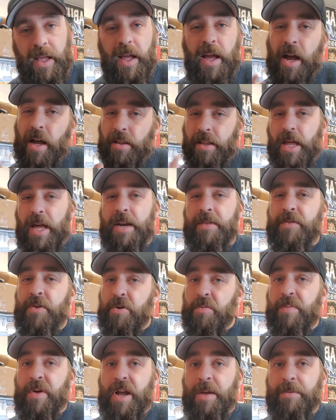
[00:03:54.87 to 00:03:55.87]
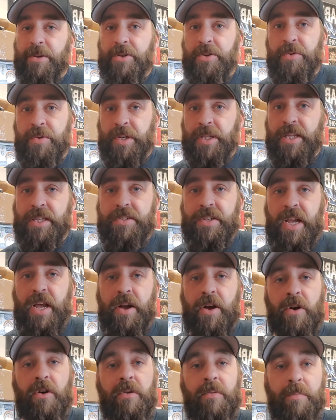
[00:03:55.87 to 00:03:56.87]
A lot of you are probably doing this at
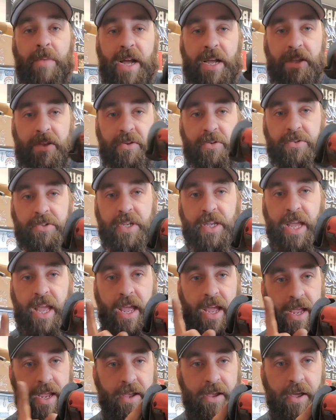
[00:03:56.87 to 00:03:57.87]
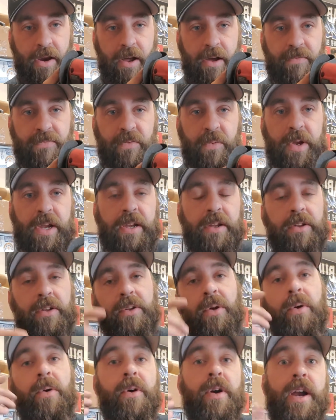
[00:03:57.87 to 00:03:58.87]
home by using a cutoff wheel
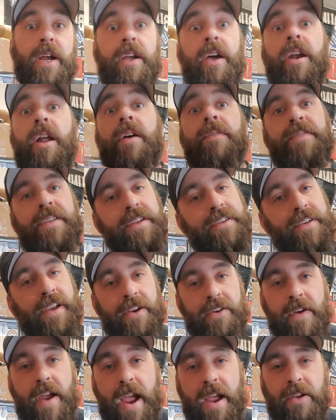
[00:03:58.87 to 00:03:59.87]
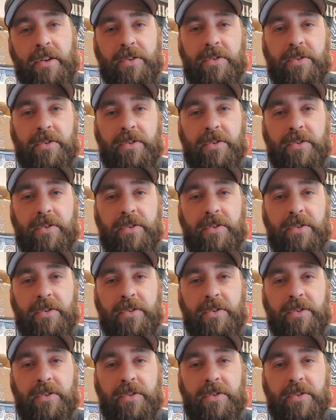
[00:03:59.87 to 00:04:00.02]
or a cutoff disc on your angle